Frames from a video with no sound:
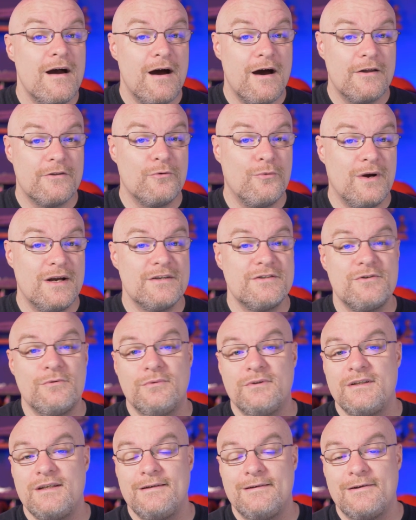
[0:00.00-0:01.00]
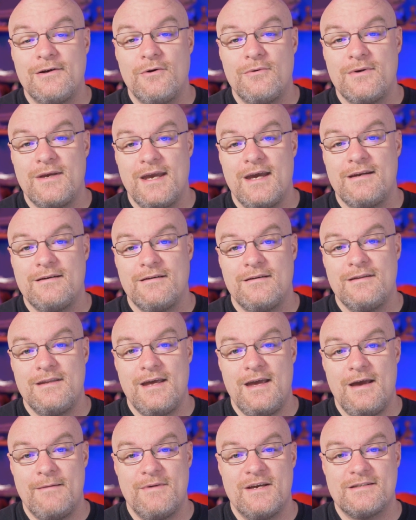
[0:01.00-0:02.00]
Otherwise, you will need to go get
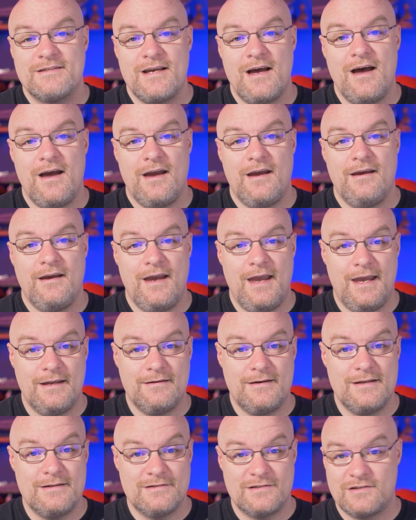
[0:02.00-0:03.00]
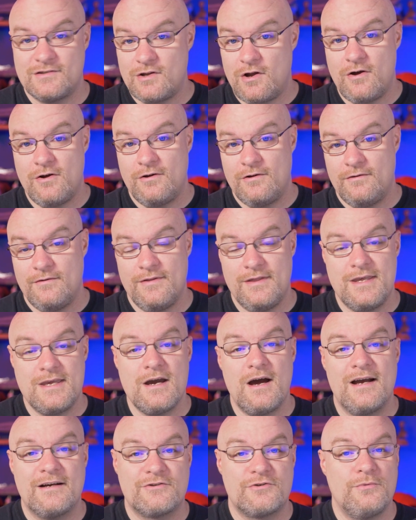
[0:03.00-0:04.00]
the M S I and install the
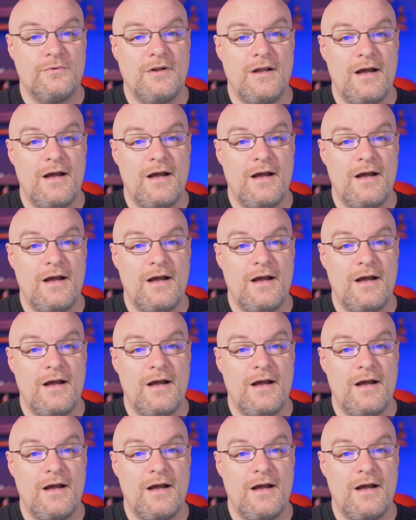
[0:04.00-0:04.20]
actual